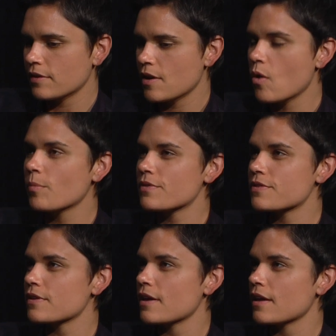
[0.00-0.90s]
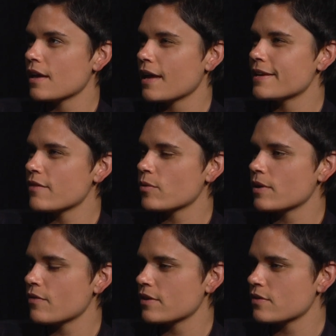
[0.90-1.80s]
when
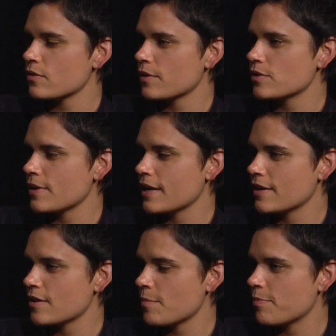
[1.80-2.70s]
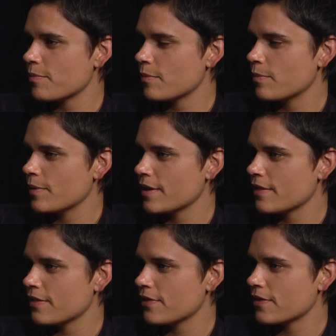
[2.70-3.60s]
I write a story do I end up
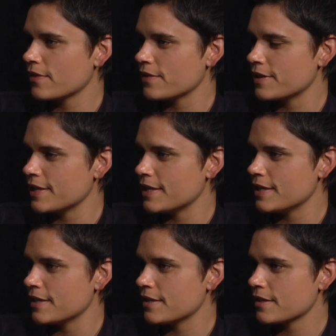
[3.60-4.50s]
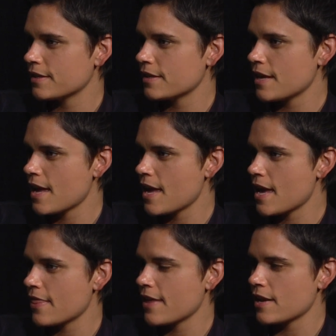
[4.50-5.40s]
with the lead
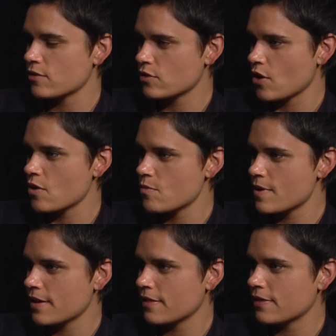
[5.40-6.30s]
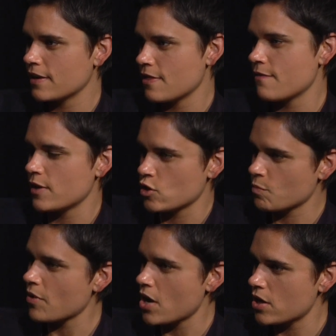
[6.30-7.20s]
that I start with in the finished
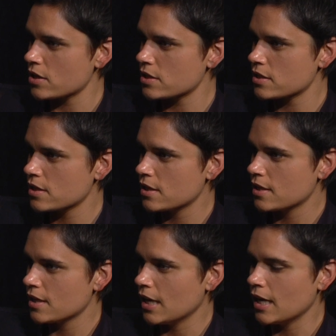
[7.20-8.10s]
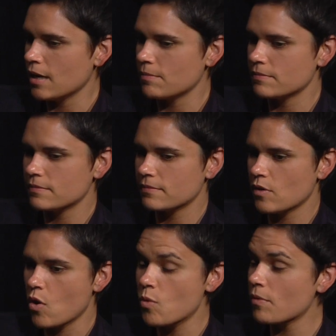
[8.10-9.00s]
product.
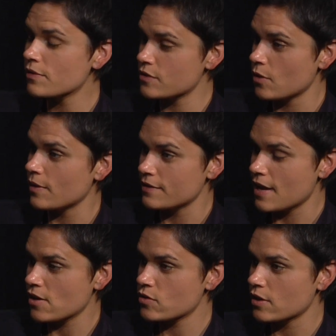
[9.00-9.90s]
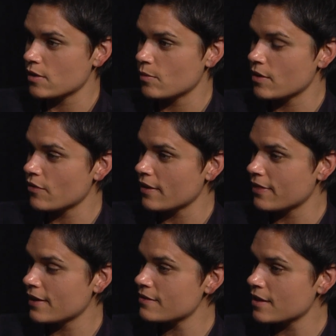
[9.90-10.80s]
Almost always, actually, whatever I
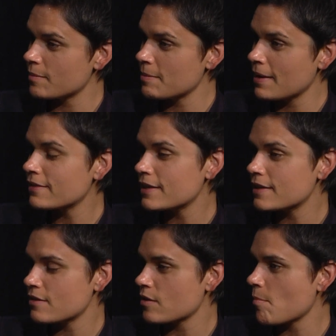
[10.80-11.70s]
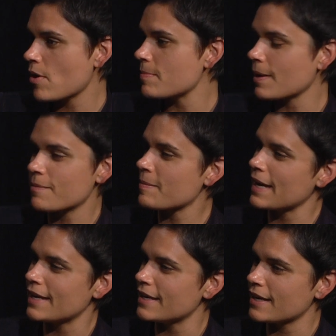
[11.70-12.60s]
think is going to be my lead at some point becomes my
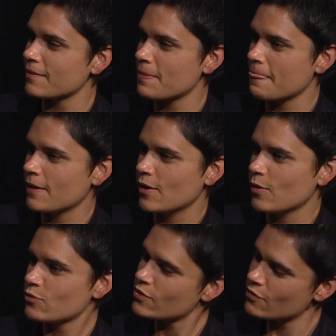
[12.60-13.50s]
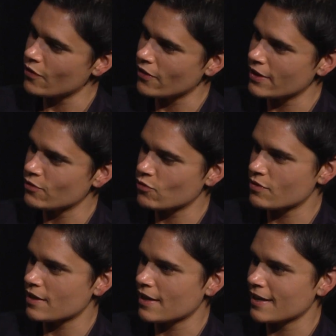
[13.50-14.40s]
ending, which is a very
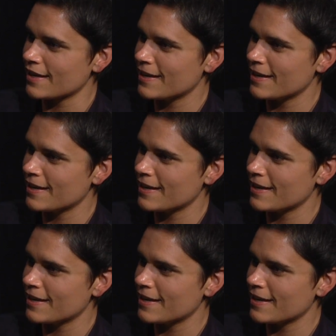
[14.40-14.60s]
interesting